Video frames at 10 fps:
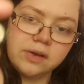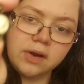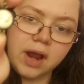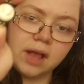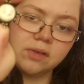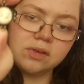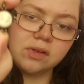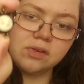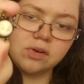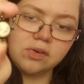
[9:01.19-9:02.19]
Your
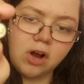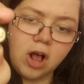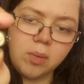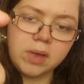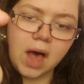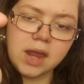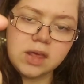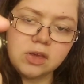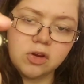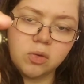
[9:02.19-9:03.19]
ancestors are help
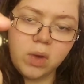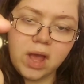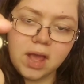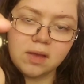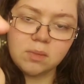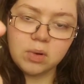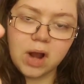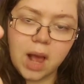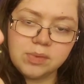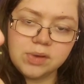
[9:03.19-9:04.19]
guiding your way,
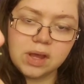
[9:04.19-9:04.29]
perhaps